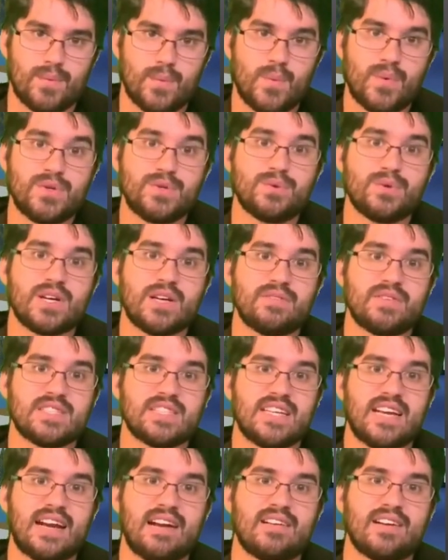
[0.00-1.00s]
which will give us
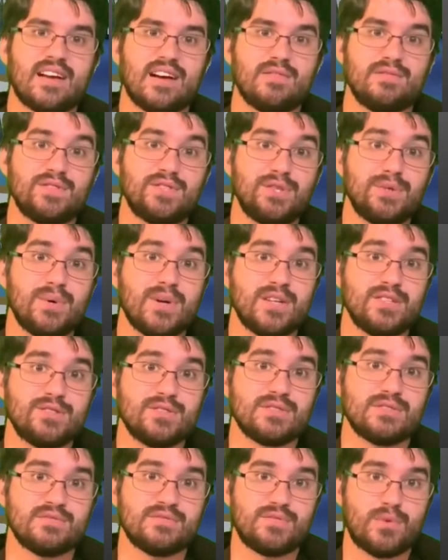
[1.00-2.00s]
an area of
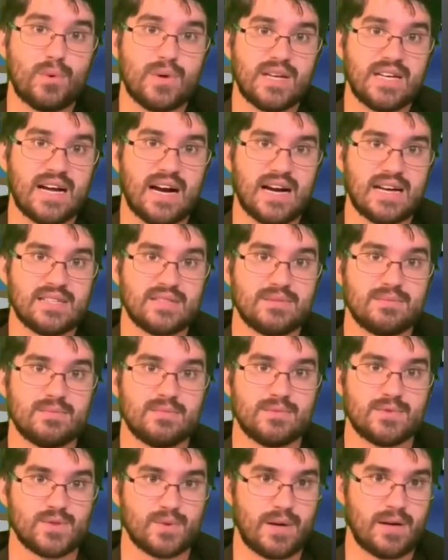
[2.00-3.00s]
249
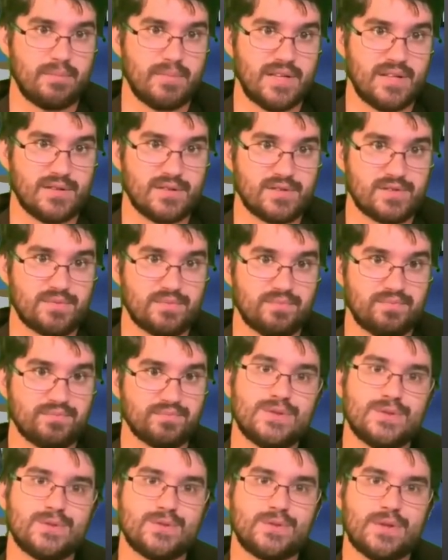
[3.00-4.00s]
square meters.
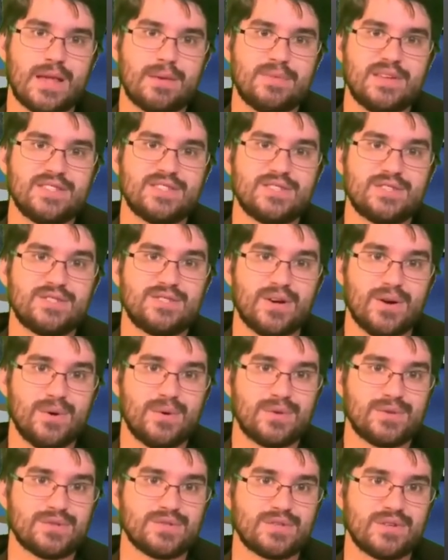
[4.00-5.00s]
So that means the
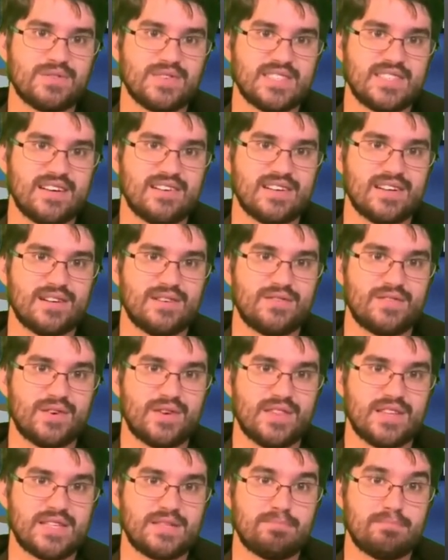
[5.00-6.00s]
total surface area for
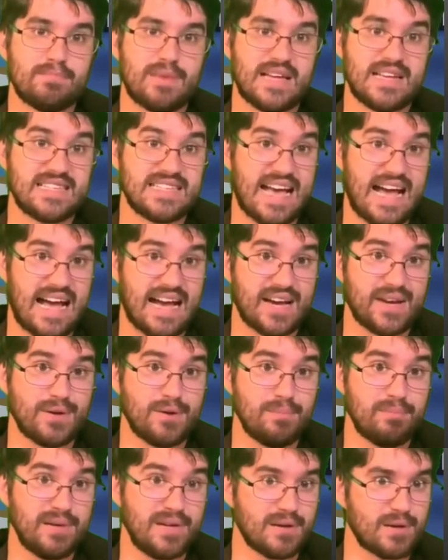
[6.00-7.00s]
this
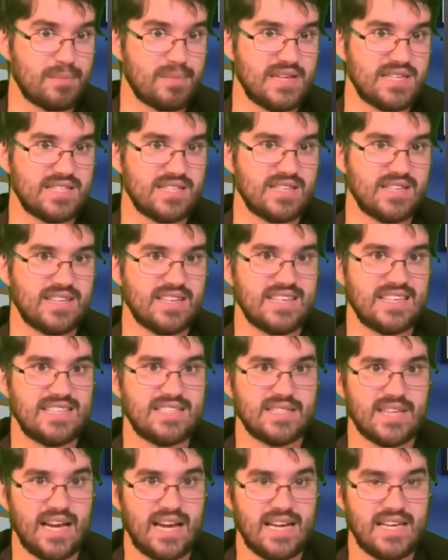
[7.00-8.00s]
pentagonal pyramid
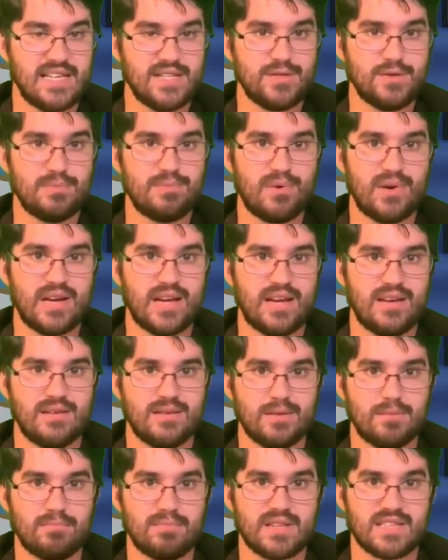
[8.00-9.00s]
is 82.8
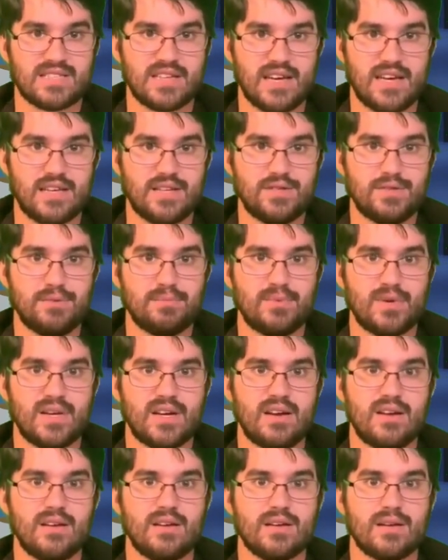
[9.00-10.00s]
plus
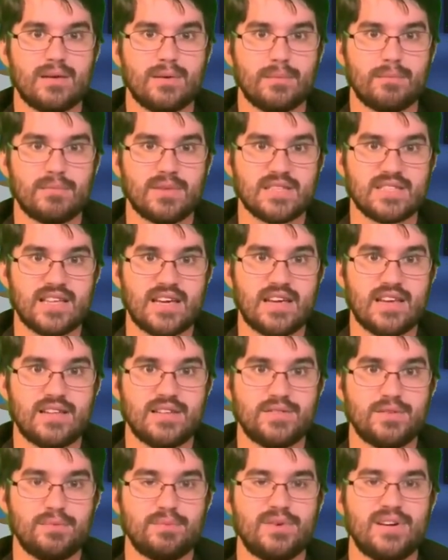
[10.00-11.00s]
82.8 plus
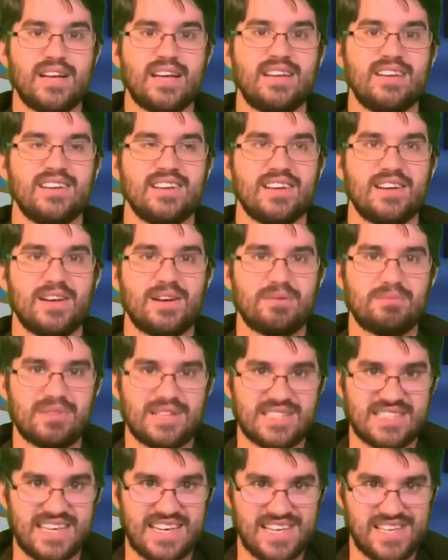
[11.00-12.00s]
82.8
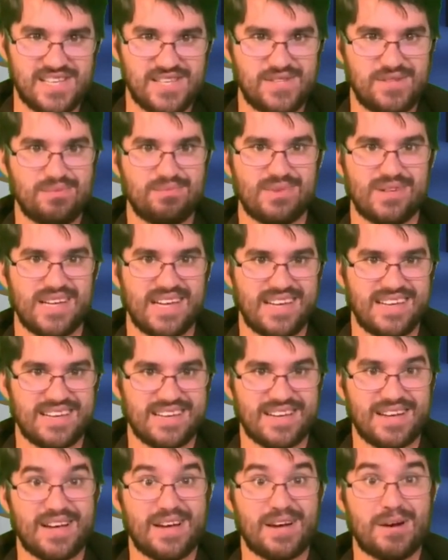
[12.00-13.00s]
plus 82.8
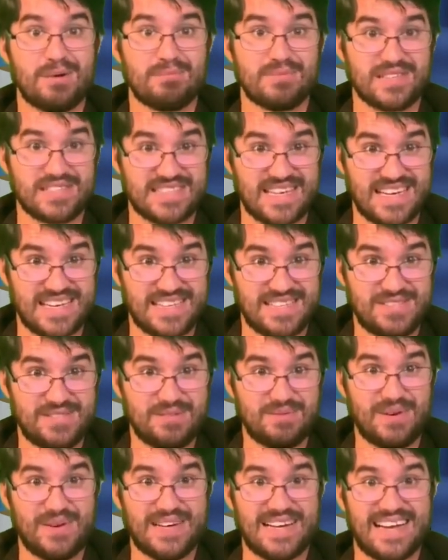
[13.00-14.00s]
plus
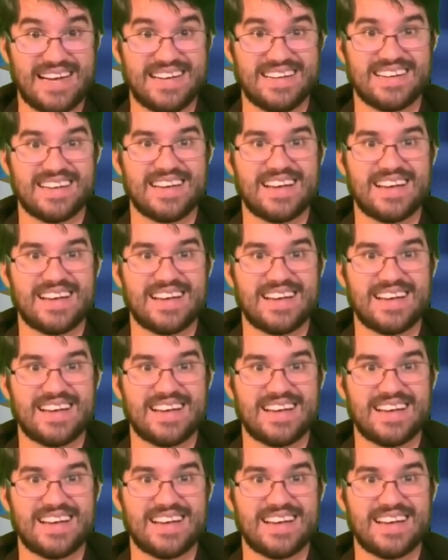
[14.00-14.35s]
82.8